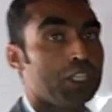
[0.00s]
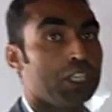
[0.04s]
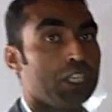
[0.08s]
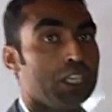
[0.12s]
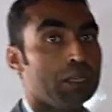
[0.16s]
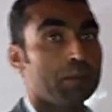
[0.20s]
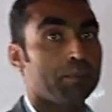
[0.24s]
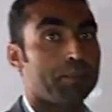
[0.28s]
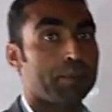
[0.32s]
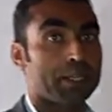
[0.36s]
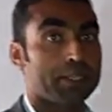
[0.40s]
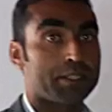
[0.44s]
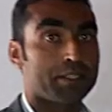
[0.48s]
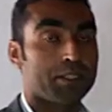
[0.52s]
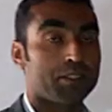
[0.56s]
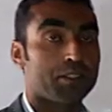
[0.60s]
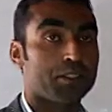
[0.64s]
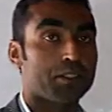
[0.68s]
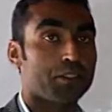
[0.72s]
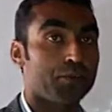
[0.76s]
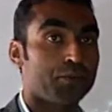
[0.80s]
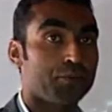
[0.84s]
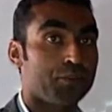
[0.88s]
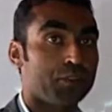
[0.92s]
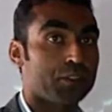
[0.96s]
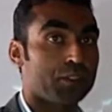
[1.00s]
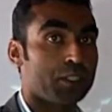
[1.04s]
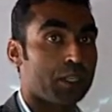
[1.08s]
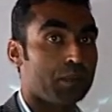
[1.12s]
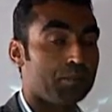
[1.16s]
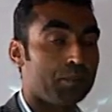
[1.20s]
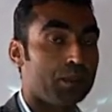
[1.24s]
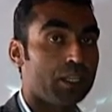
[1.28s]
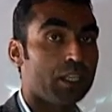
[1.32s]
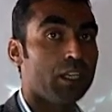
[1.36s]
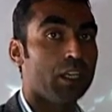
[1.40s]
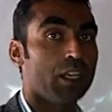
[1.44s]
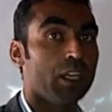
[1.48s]
show the presence of
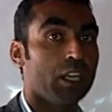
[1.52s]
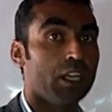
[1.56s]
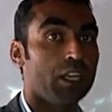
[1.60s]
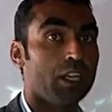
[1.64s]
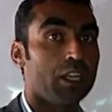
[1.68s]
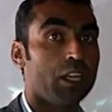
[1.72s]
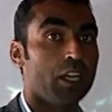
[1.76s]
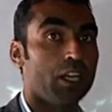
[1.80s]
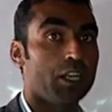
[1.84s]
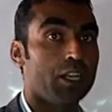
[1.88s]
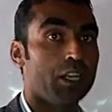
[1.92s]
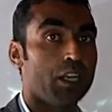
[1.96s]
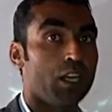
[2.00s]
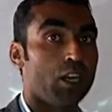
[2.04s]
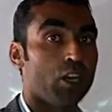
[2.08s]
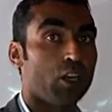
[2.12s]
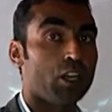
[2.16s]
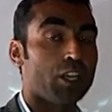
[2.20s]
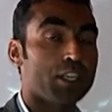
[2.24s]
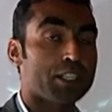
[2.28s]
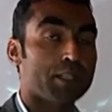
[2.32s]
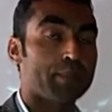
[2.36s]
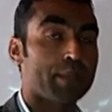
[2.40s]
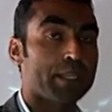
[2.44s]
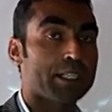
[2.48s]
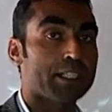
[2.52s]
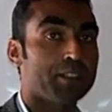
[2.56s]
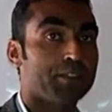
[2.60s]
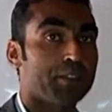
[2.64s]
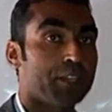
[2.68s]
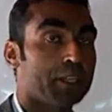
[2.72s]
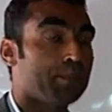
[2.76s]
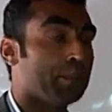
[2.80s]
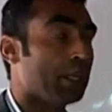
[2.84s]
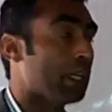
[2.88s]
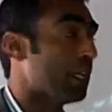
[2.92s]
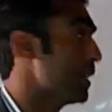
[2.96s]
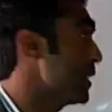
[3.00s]
something in on a
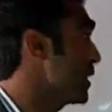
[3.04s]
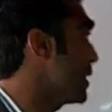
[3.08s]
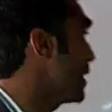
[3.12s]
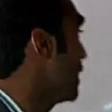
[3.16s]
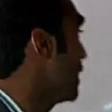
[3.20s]
specific